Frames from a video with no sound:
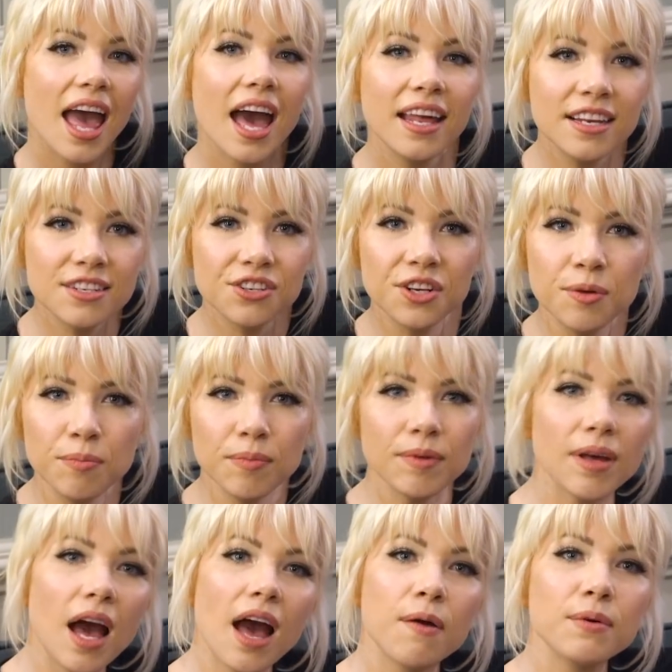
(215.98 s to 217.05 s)
I had a dream
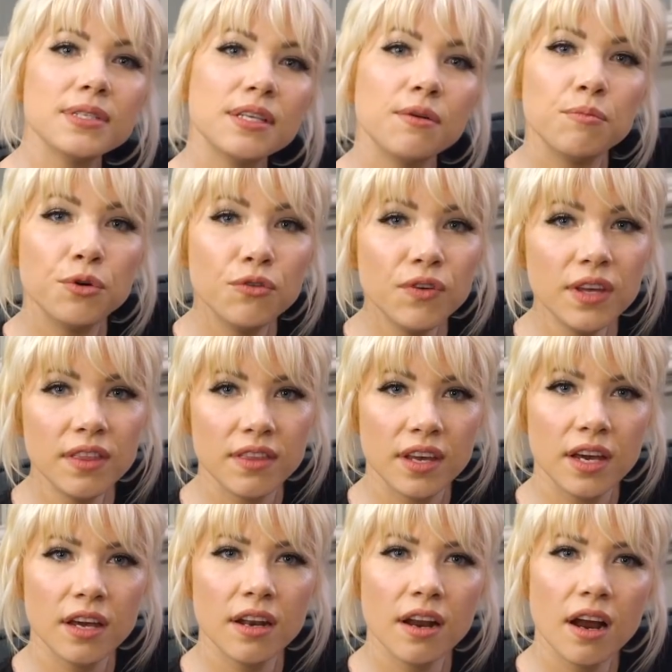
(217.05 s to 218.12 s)
I was in a movie
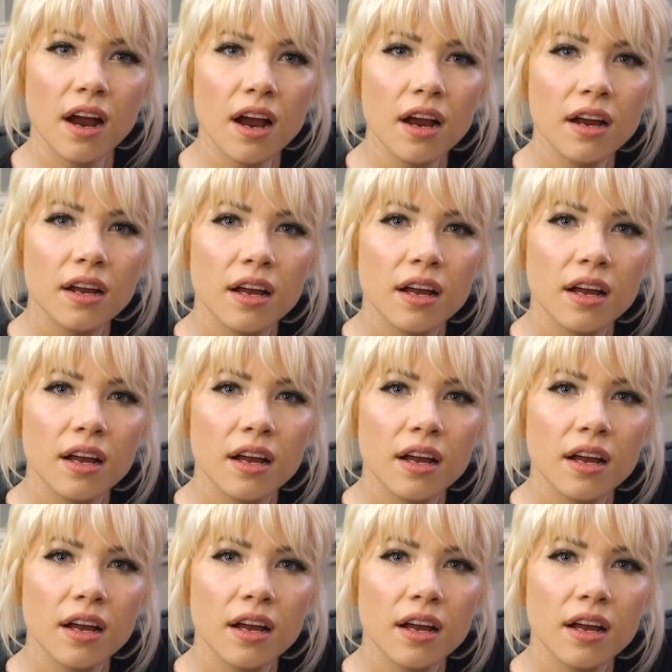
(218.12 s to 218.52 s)
theater.